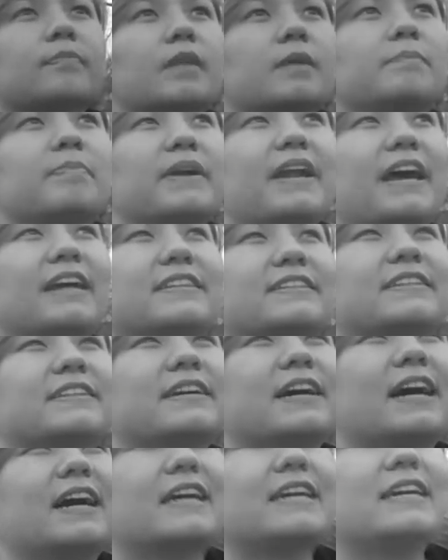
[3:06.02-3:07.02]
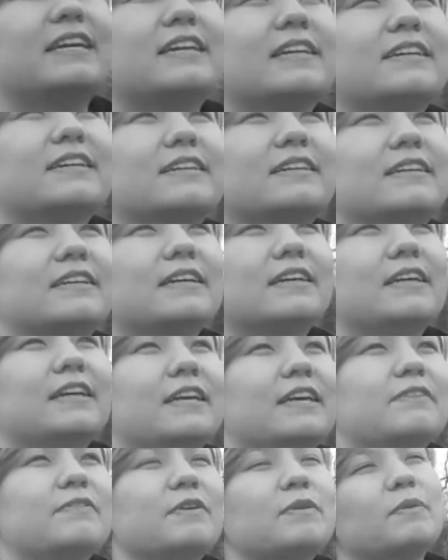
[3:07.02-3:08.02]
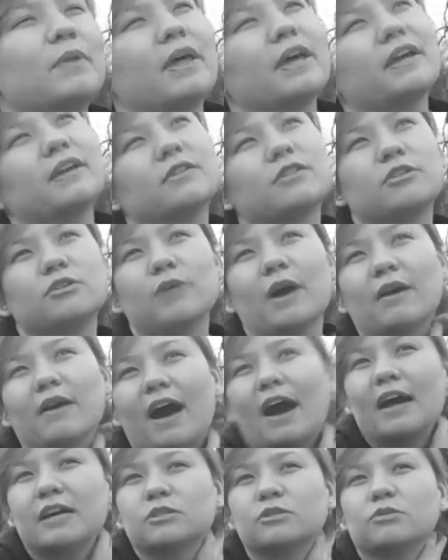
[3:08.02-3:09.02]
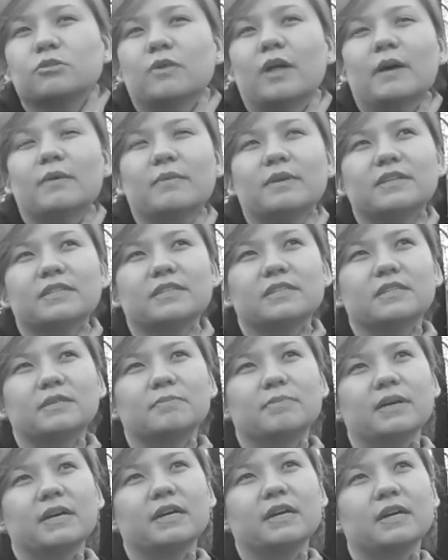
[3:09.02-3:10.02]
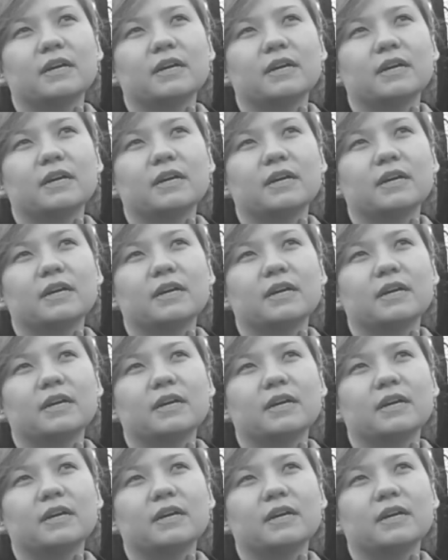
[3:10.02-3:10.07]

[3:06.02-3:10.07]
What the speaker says: but I even throughout high school I wanted to be